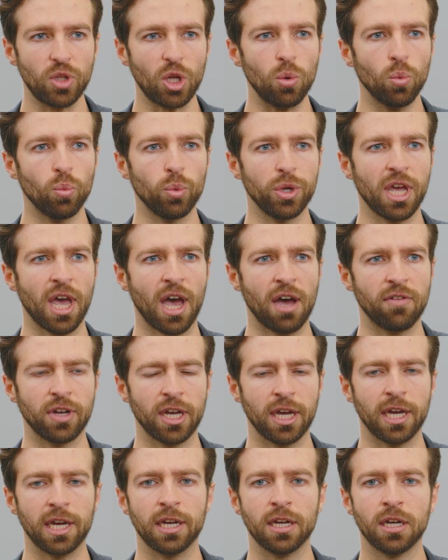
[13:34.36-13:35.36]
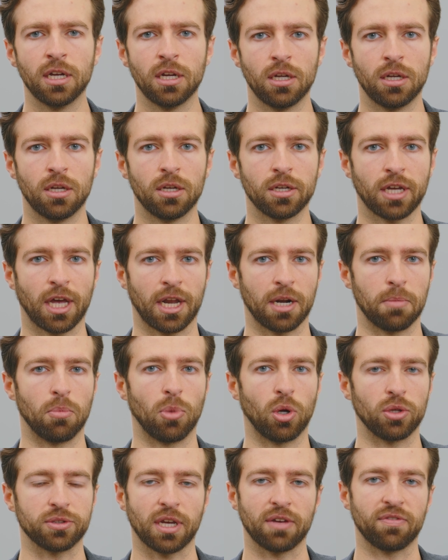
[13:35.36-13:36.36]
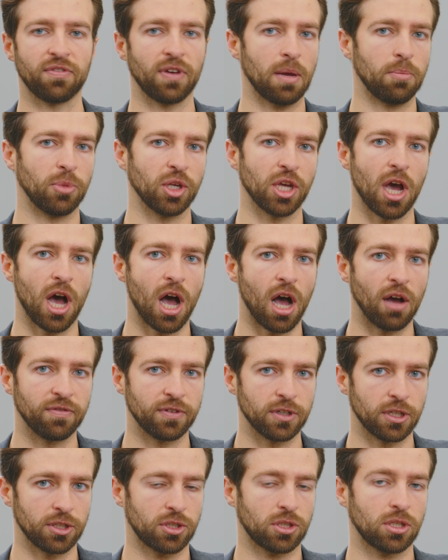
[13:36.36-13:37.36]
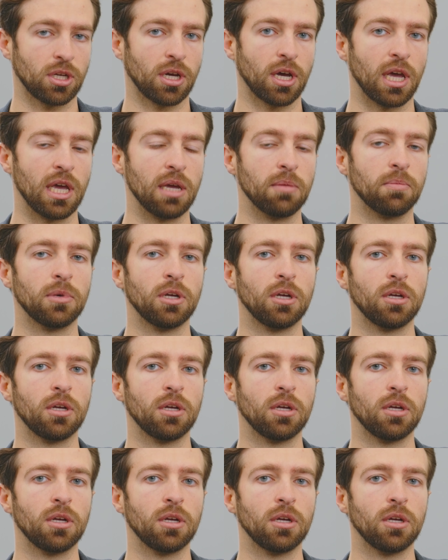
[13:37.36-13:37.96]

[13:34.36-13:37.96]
we have a kind of multifamily office type